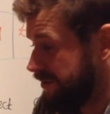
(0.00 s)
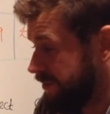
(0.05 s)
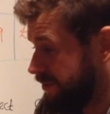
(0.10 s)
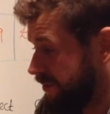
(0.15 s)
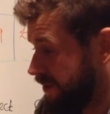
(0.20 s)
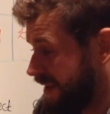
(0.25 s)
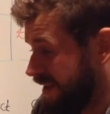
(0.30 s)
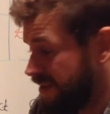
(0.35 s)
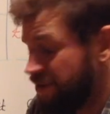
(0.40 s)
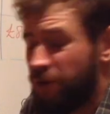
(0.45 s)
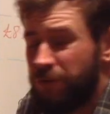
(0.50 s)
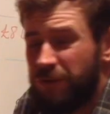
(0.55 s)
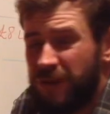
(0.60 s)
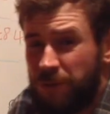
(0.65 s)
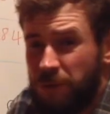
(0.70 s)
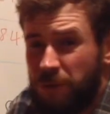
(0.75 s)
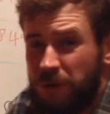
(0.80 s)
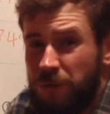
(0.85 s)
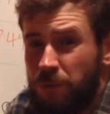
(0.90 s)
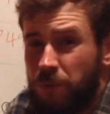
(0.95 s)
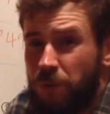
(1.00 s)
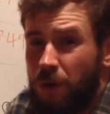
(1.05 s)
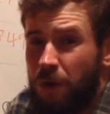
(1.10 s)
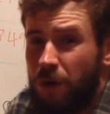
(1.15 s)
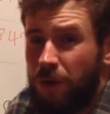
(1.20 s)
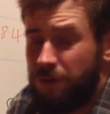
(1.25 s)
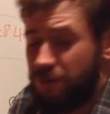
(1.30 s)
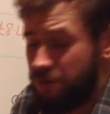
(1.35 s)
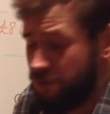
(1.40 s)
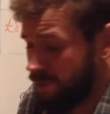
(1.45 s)
but that's not really what you
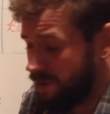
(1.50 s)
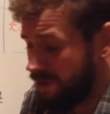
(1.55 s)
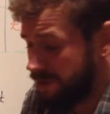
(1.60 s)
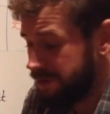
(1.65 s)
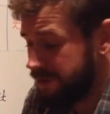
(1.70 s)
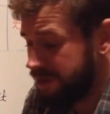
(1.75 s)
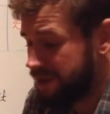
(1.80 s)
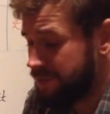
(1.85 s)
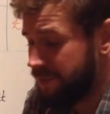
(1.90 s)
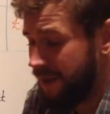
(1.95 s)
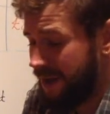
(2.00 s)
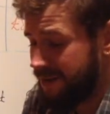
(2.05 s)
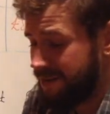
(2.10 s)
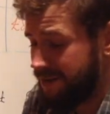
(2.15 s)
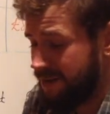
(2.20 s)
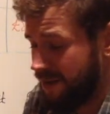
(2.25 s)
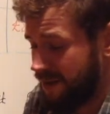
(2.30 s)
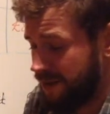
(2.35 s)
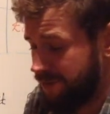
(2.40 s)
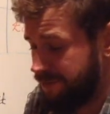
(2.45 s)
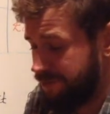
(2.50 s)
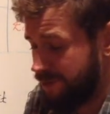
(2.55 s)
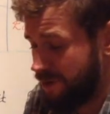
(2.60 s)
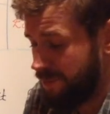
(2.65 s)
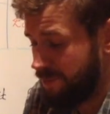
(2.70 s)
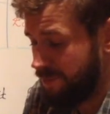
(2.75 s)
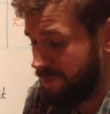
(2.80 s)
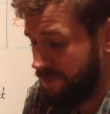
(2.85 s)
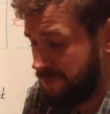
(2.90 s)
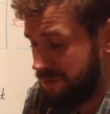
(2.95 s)
want or what you're expecting
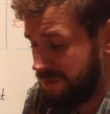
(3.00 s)
from